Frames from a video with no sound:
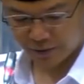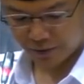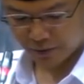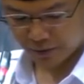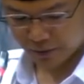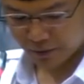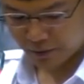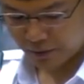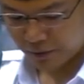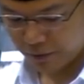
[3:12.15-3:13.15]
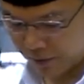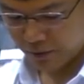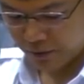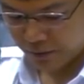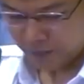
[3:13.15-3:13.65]

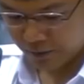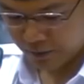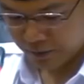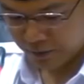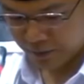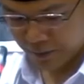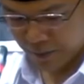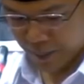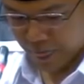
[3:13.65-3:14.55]
Nothing is said.